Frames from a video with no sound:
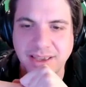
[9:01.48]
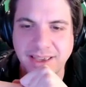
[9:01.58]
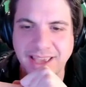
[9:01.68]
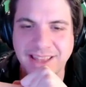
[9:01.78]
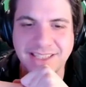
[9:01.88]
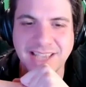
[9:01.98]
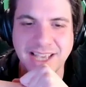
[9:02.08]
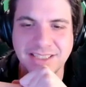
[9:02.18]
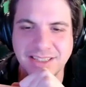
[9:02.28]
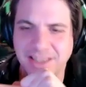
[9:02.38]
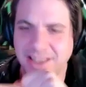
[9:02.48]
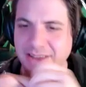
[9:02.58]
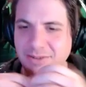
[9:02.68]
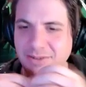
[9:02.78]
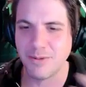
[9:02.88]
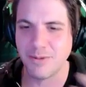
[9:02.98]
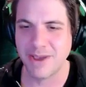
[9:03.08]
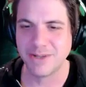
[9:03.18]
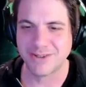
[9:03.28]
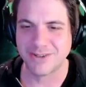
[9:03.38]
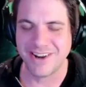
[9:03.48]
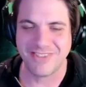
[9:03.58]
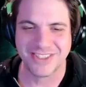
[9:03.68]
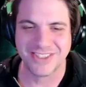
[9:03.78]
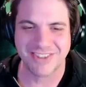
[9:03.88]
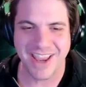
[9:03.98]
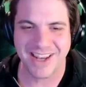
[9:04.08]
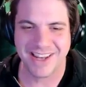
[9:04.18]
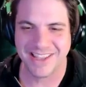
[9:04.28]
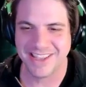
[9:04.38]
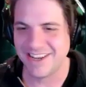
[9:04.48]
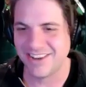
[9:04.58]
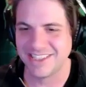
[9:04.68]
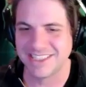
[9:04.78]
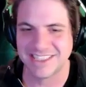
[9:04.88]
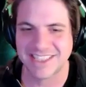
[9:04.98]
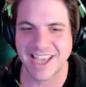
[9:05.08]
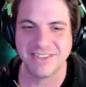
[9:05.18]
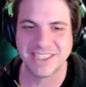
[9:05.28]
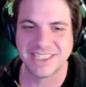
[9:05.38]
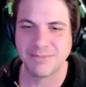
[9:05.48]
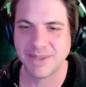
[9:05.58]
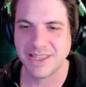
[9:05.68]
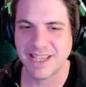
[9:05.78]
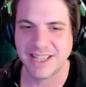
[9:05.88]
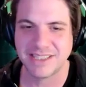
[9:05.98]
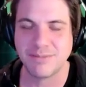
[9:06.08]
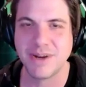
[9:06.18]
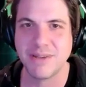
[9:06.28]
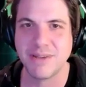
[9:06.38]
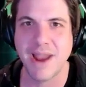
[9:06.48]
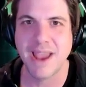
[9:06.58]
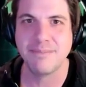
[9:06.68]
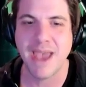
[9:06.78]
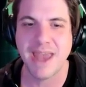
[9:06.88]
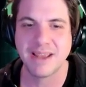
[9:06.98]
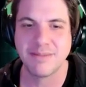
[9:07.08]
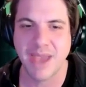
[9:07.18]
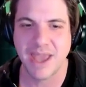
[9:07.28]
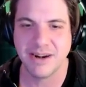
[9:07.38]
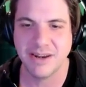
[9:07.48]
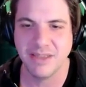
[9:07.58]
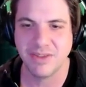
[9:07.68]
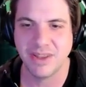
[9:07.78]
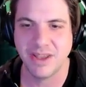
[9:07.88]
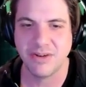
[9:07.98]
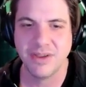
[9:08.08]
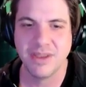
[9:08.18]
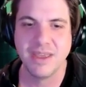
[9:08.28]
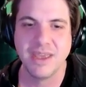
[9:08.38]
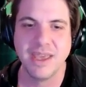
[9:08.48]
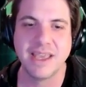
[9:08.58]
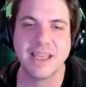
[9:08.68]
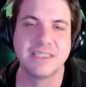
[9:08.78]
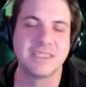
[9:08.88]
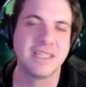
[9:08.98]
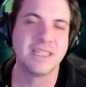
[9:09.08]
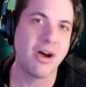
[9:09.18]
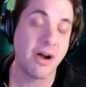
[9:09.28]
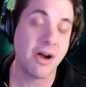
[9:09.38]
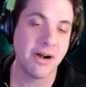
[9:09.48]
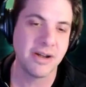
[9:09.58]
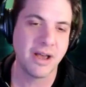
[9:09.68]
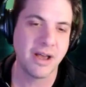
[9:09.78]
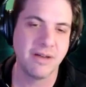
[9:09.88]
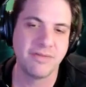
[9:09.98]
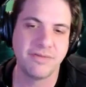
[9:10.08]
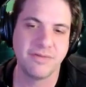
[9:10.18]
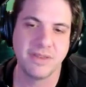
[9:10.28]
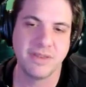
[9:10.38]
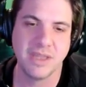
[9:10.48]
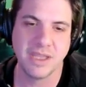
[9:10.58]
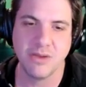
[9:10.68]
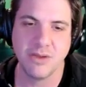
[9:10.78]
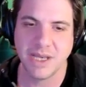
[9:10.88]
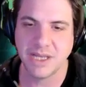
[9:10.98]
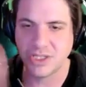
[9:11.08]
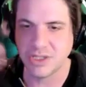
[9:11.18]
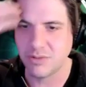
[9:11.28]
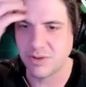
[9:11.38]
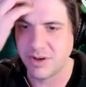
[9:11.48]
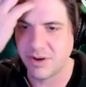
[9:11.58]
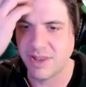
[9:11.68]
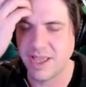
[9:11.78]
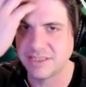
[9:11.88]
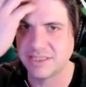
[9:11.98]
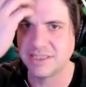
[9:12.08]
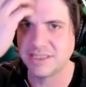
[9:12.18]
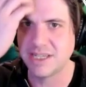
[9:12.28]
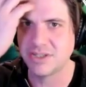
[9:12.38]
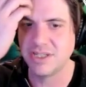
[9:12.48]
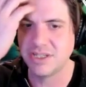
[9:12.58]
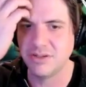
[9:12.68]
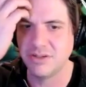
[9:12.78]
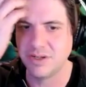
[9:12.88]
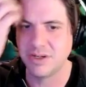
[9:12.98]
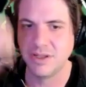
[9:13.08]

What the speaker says: And these guys are like, well, wait, which one of you is right? You know, it's kind of as simple as that. It's a pretty pragmatic matter, even though it gets to the heart of the human issue or the existential issue, or,